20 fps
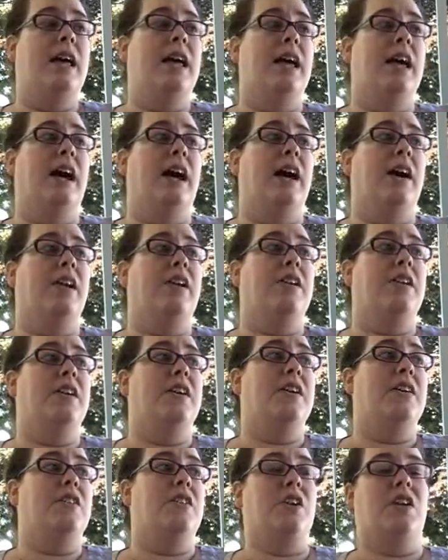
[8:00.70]
and
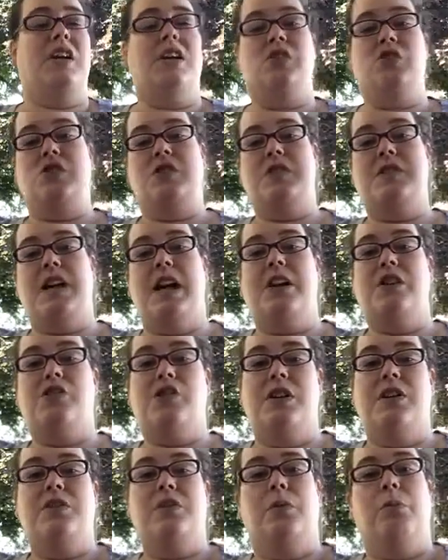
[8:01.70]
you get just that
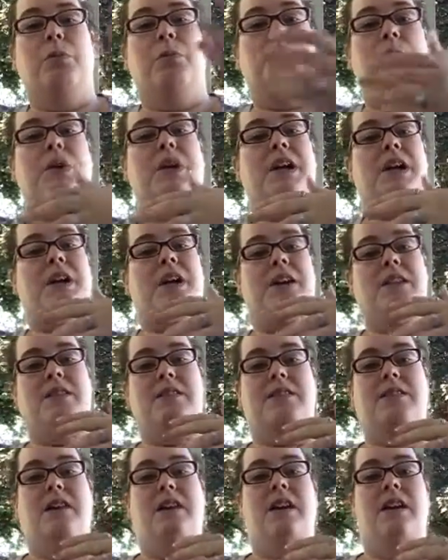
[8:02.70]
gentle
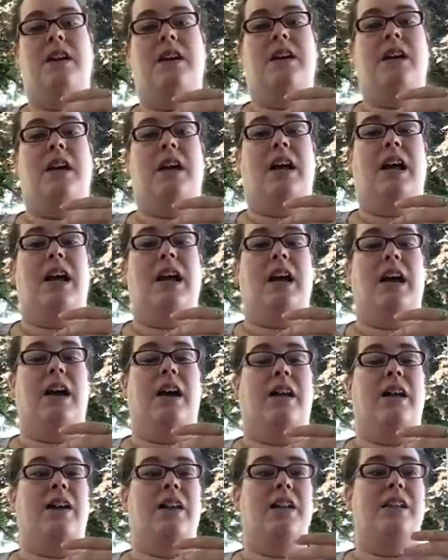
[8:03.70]
breeze
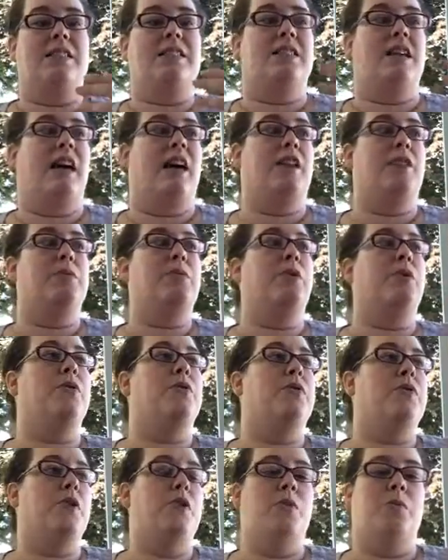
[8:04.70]
and it's like
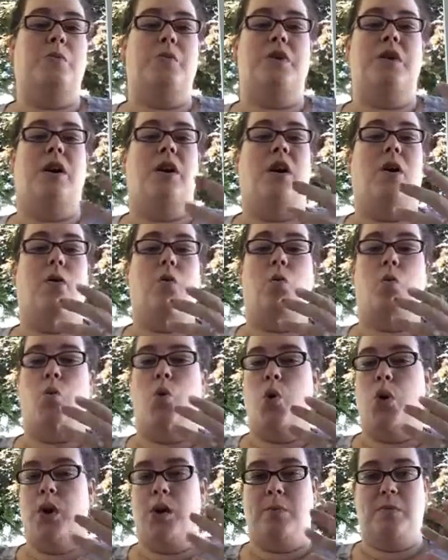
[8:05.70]
perfumed
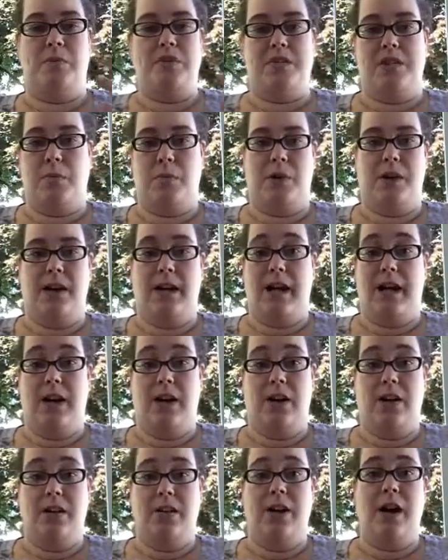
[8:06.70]
warm summer
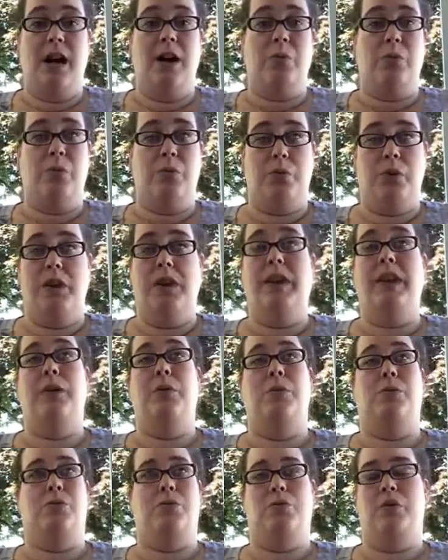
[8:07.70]
air. I really,
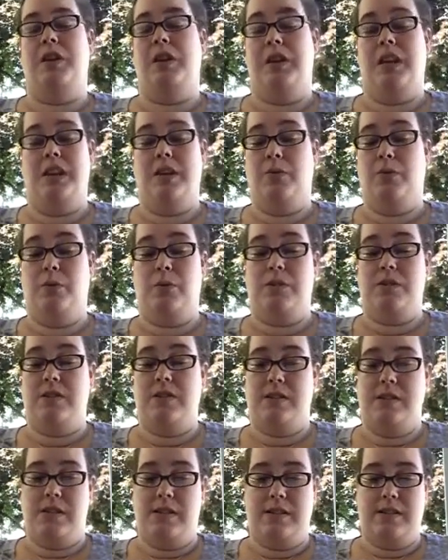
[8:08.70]
really love
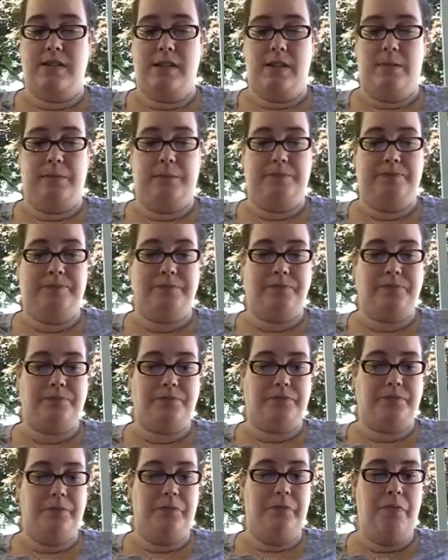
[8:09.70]
Whistlin' Dixie.
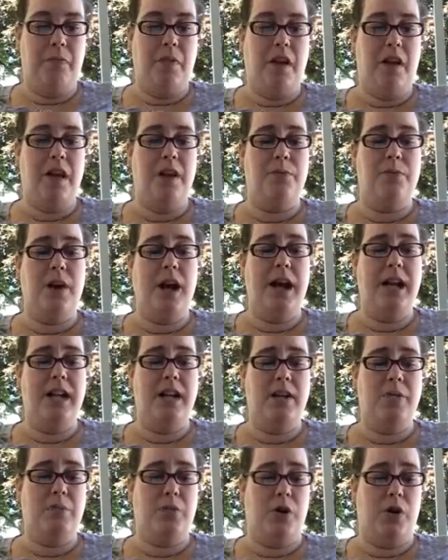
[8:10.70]
If I
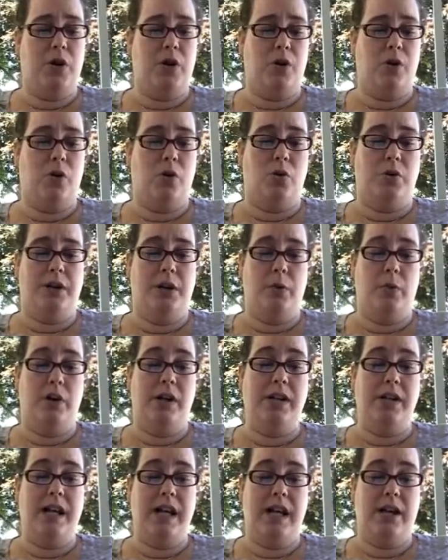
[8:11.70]
could burn only
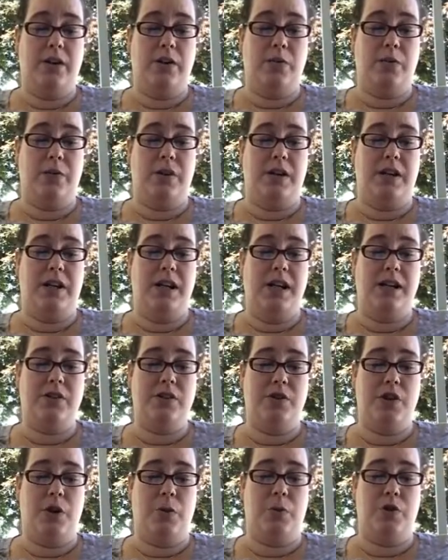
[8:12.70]
one candle for the
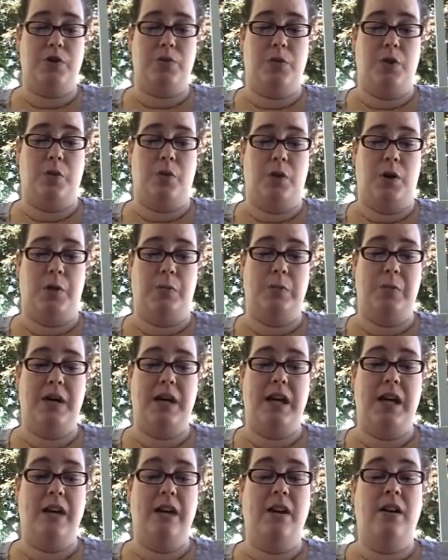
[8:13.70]
next year, which one would it
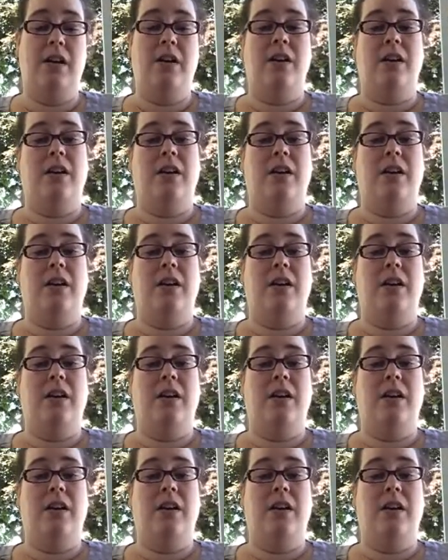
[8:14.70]
be?